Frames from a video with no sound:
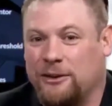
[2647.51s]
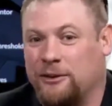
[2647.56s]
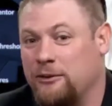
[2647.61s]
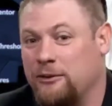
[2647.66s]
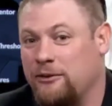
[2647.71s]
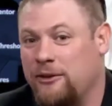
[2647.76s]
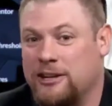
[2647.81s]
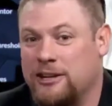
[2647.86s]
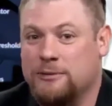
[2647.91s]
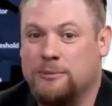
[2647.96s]
the
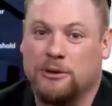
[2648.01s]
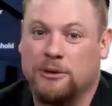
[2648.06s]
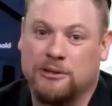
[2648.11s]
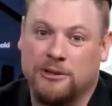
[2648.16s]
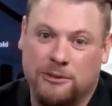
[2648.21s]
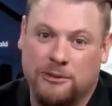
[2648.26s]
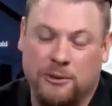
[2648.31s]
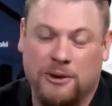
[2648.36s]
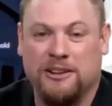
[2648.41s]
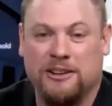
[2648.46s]
Facebooks, the
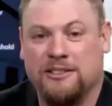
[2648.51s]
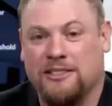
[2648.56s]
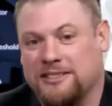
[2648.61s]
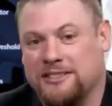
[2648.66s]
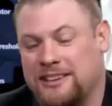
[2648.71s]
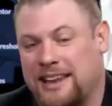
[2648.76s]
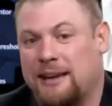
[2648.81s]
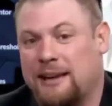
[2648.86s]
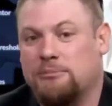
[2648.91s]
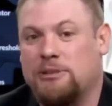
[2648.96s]
Twitter, the
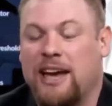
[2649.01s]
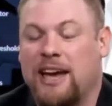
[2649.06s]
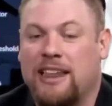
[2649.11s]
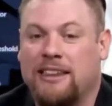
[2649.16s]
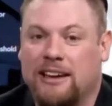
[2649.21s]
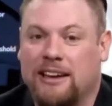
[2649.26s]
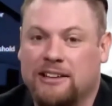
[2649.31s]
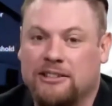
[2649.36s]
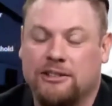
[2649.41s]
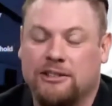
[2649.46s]
Snapchat,
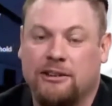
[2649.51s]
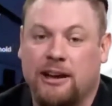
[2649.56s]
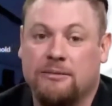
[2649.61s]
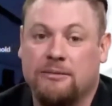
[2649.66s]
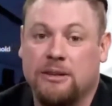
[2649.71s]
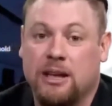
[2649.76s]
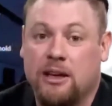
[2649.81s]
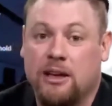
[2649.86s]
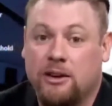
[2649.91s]
the Instagram.